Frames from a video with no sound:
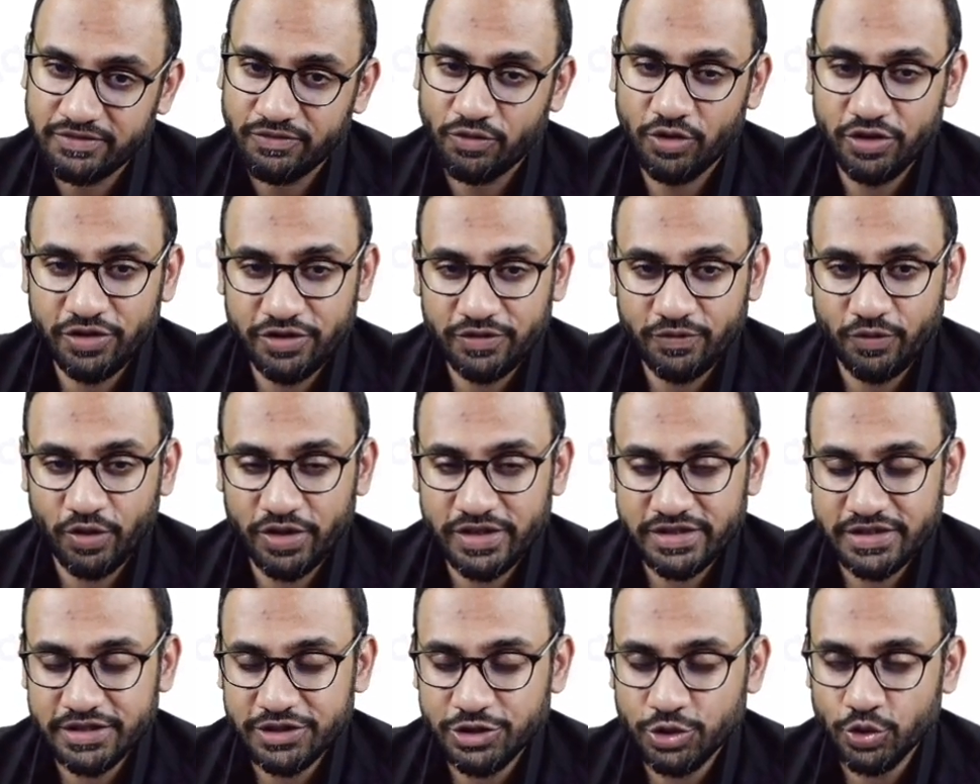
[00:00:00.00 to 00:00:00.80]
What
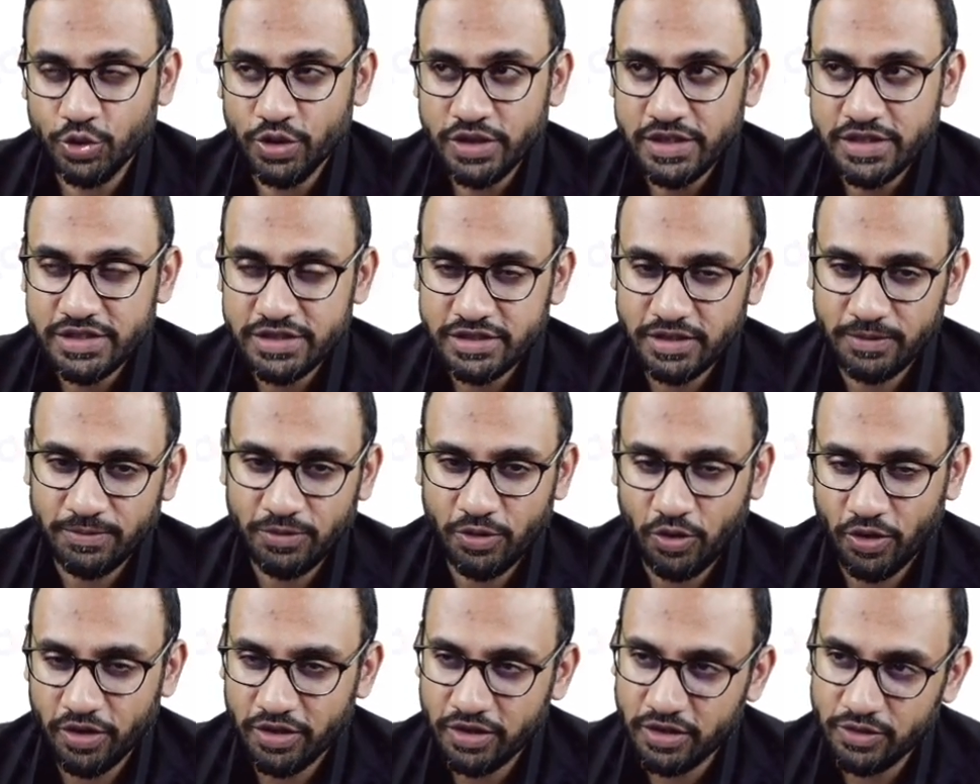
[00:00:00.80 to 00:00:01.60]
does it show?
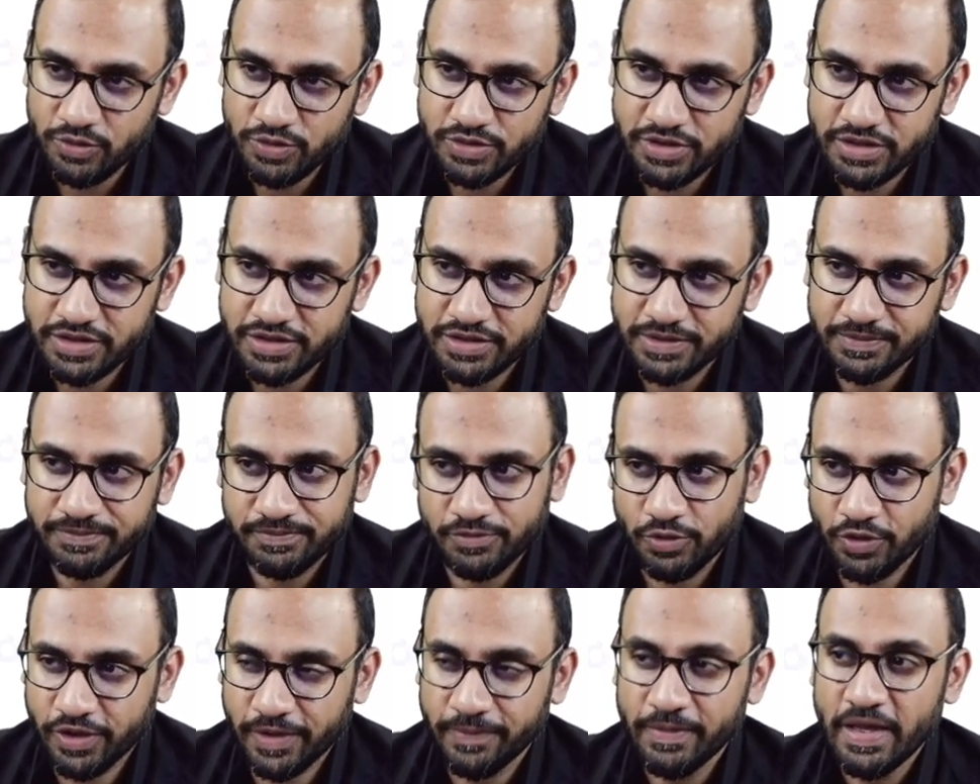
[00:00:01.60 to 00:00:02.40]
Subchondral lucency.
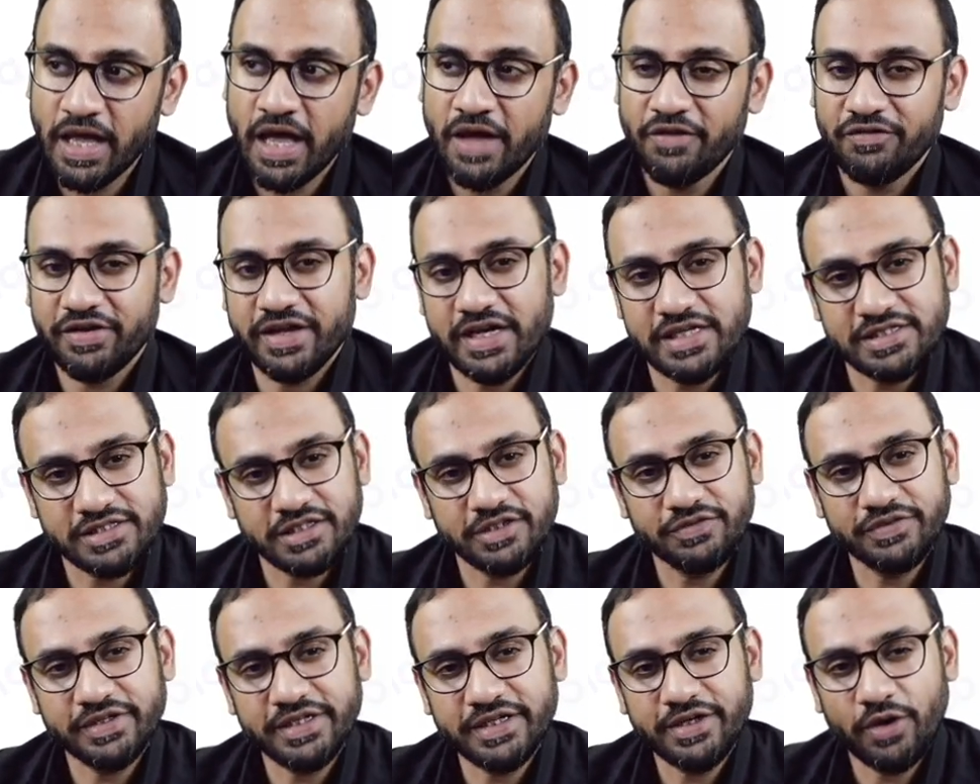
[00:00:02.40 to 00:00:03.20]
Okay. Where else
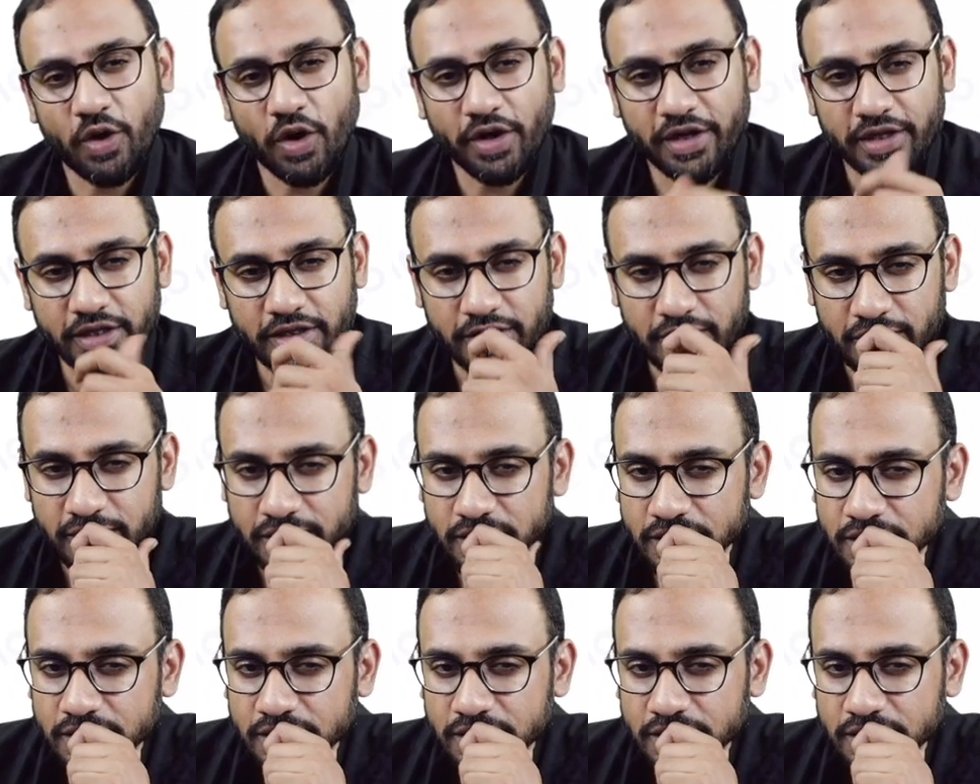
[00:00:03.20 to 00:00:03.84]
did we read Hawkins?